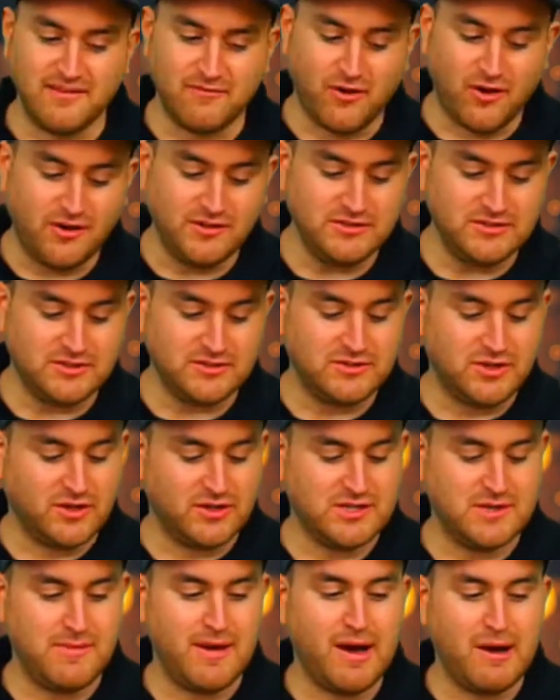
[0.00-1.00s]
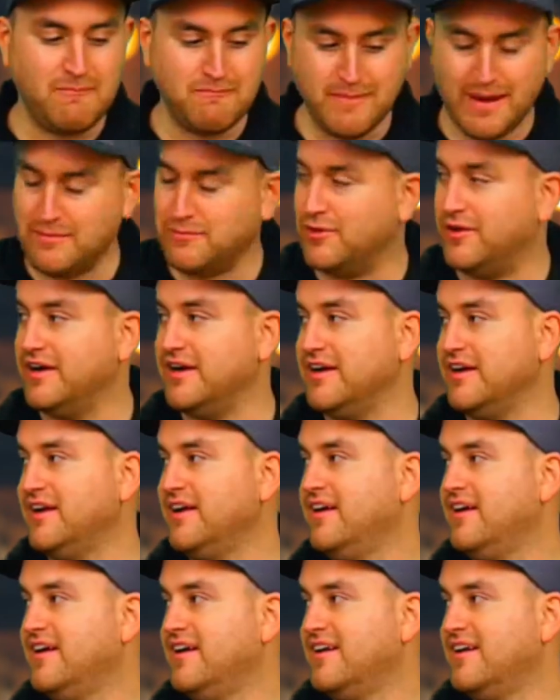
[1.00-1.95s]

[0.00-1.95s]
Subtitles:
And they've also talked about memory,